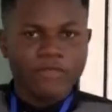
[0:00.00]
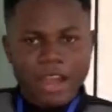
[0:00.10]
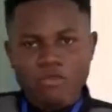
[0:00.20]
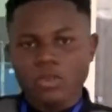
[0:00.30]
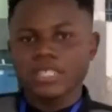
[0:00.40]

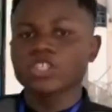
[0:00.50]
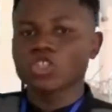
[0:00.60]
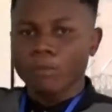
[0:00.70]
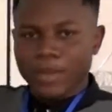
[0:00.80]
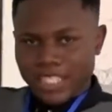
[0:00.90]
virus is
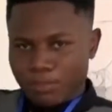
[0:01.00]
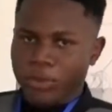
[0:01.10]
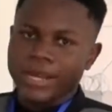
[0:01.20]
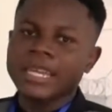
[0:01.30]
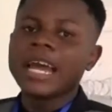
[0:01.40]
not being
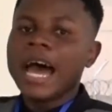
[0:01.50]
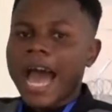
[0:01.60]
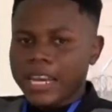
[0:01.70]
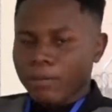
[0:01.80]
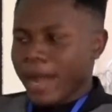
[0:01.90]
spread
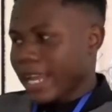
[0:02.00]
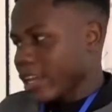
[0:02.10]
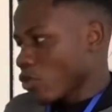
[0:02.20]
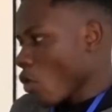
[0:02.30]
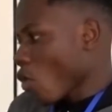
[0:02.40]
at the
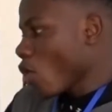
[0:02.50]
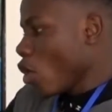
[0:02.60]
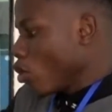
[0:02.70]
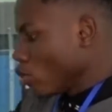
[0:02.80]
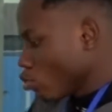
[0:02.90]
banking hall.
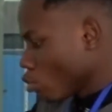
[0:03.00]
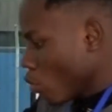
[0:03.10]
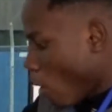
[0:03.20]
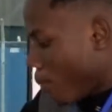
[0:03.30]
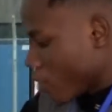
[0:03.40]
So
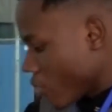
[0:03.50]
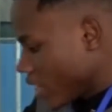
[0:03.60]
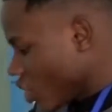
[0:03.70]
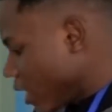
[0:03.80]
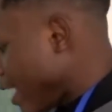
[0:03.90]
upon
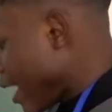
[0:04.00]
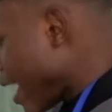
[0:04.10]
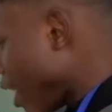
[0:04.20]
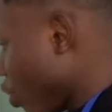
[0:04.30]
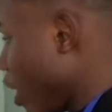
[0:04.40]
reaching here,
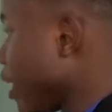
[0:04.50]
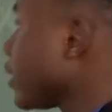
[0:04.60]
I think